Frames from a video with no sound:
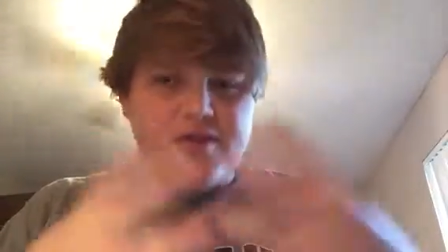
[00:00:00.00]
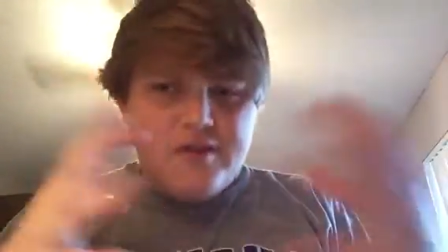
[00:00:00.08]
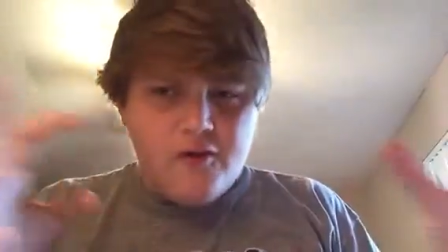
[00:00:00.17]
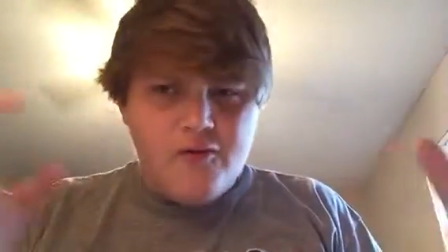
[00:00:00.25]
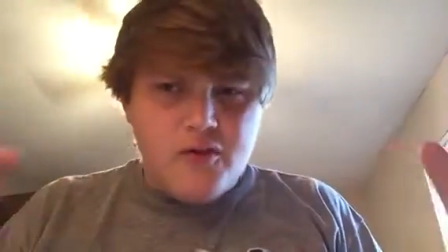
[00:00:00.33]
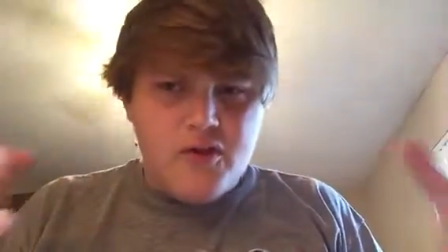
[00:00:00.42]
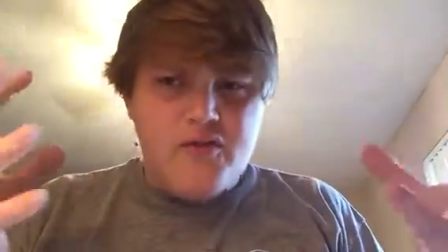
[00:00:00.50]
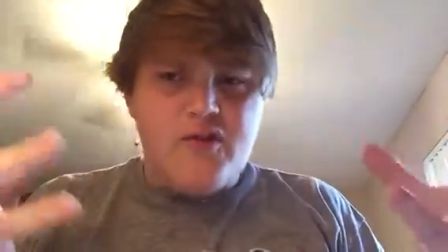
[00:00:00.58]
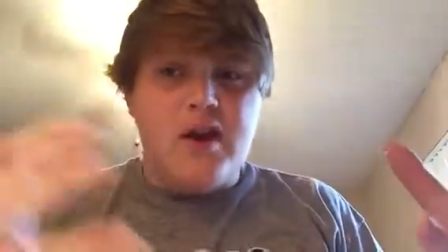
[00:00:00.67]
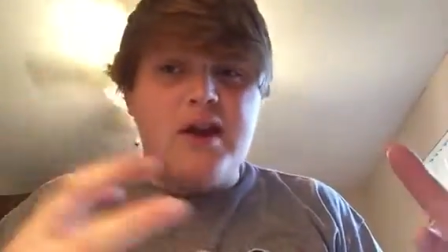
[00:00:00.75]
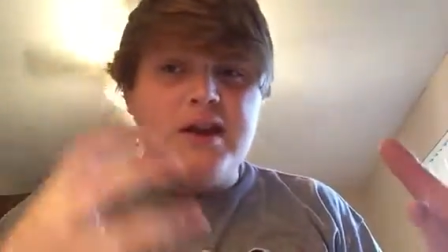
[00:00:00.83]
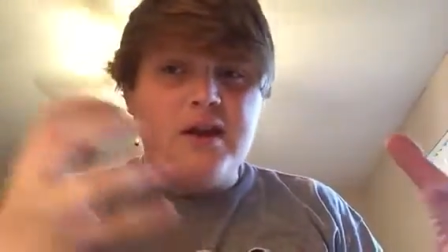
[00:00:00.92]
Selfhood, the
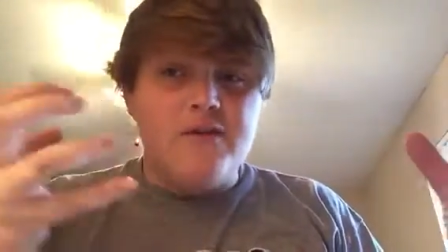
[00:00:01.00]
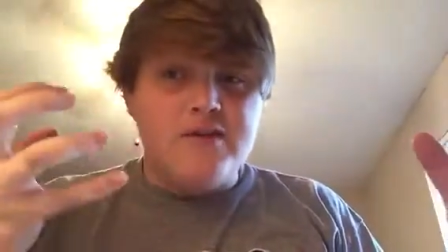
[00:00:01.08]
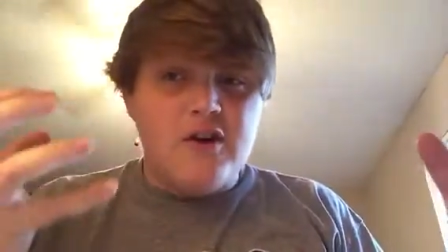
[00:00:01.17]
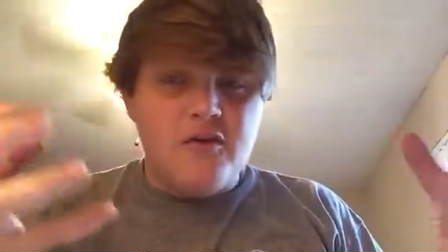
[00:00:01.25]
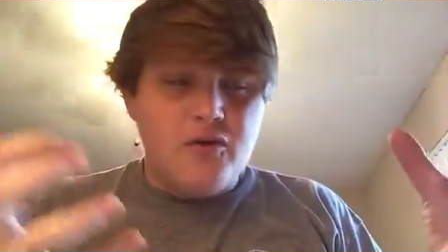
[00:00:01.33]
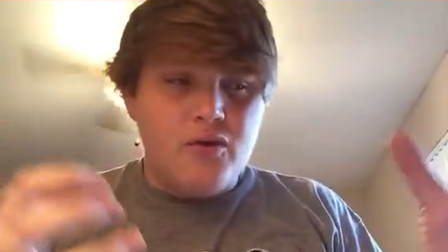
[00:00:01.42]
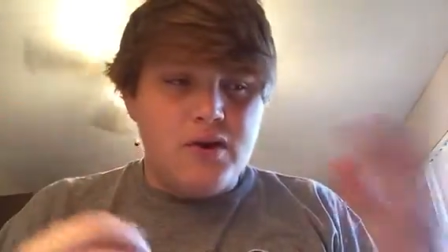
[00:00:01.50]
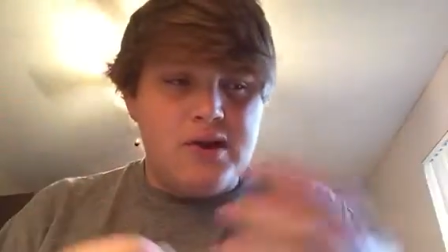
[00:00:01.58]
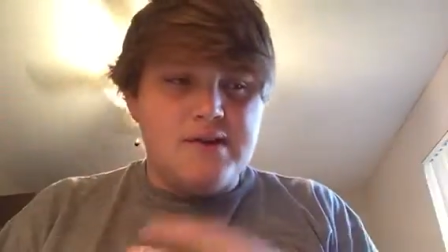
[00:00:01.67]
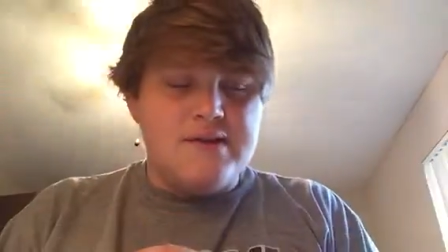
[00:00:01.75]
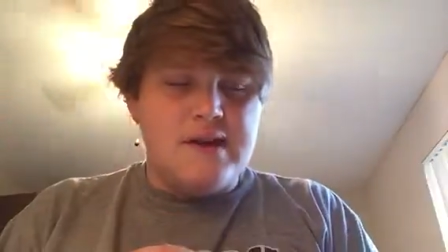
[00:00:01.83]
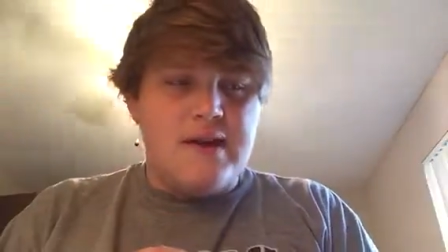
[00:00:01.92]
very idea of selfhood,
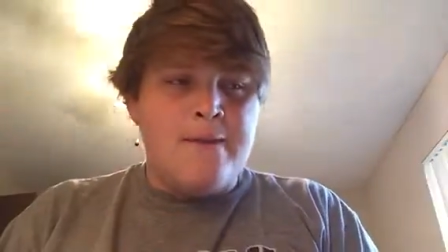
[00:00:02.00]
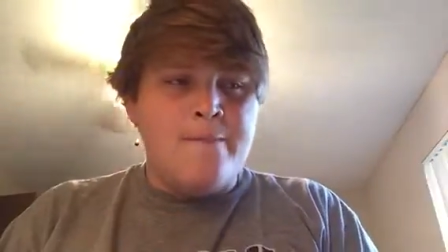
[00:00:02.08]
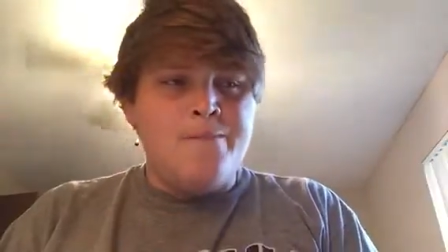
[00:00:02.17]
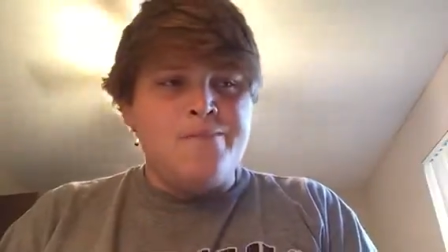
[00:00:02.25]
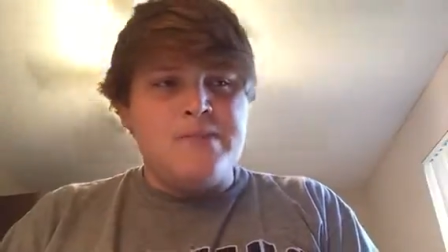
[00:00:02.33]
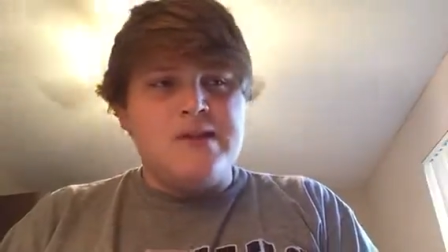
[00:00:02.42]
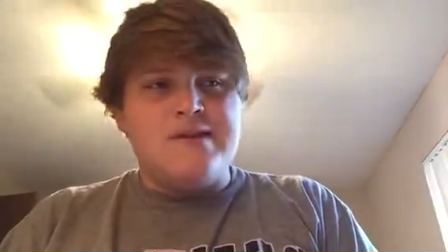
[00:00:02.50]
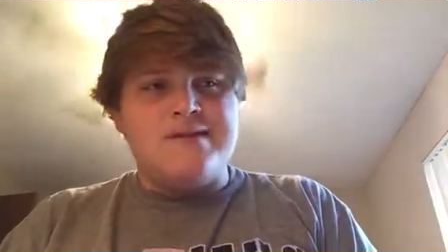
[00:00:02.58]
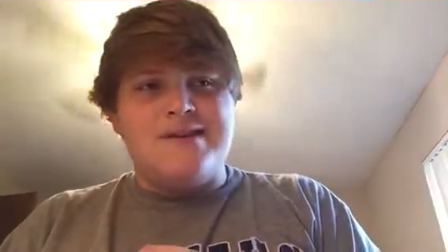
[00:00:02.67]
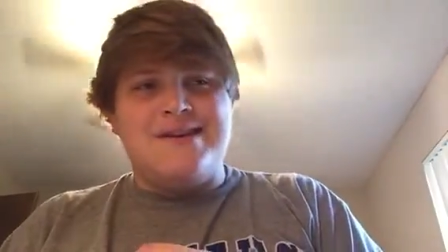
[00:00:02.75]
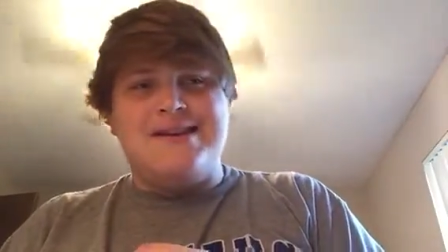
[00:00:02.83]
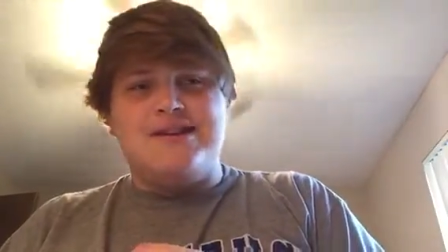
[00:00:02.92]
is a
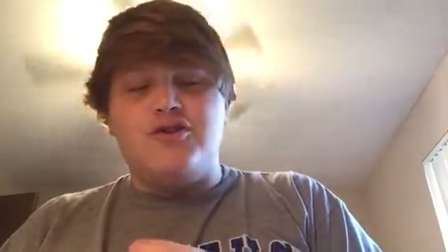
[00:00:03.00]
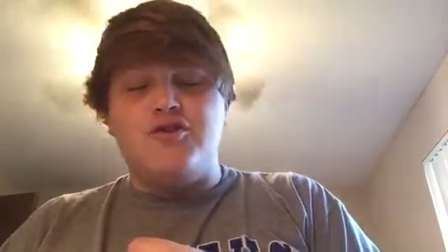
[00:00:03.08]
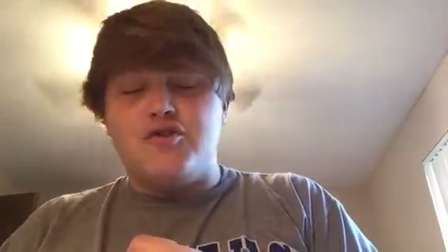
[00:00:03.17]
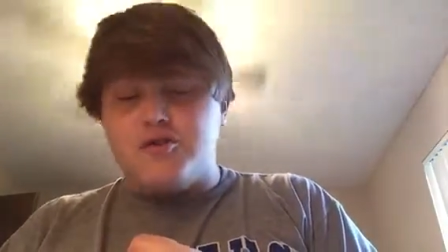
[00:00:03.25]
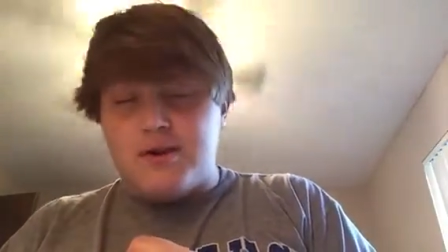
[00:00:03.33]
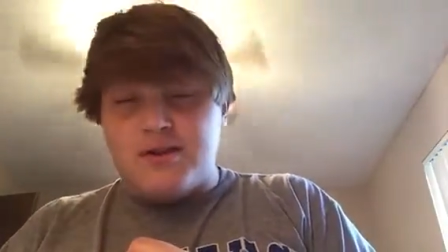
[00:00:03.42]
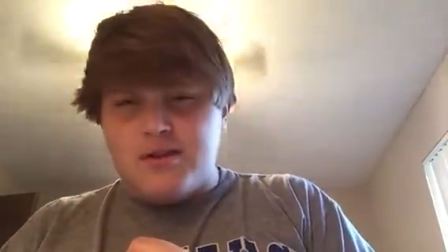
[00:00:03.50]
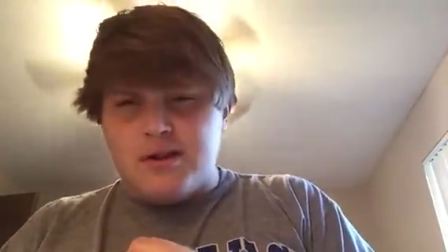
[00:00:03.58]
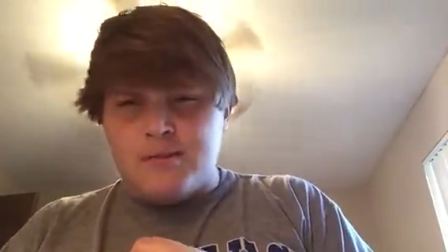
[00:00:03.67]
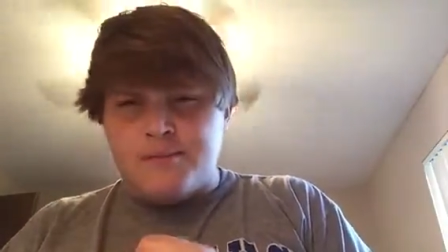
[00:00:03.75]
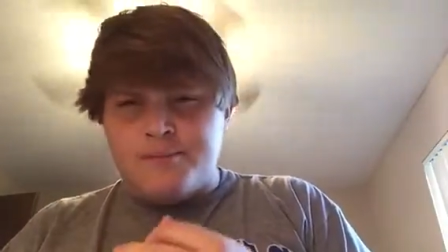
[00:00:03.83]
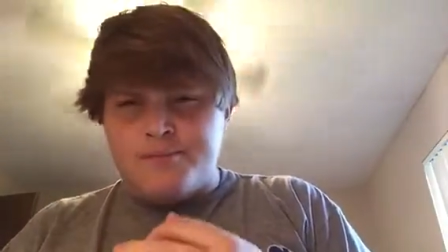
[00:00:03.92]
is an illusory thing,